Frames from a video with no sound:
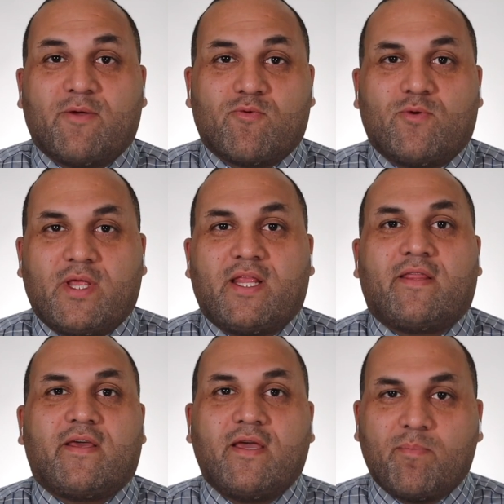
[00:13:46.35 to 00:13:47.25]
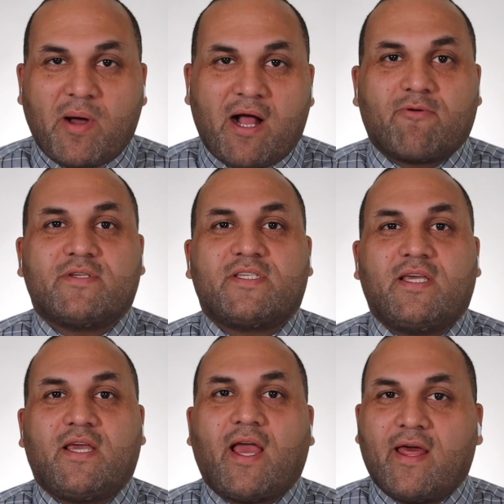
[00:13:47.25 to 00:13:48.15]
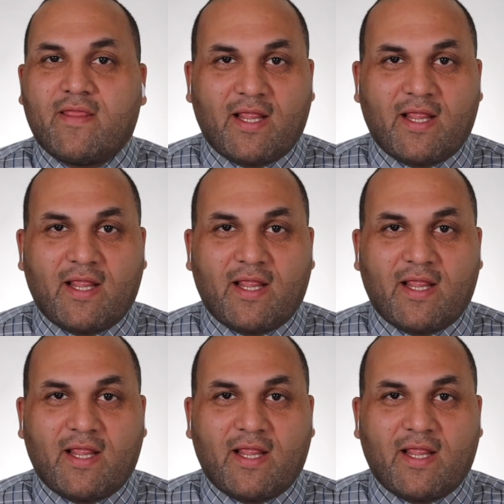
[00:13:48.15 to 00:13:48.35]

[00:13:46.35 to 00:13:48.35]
rooted in the hypocrisy and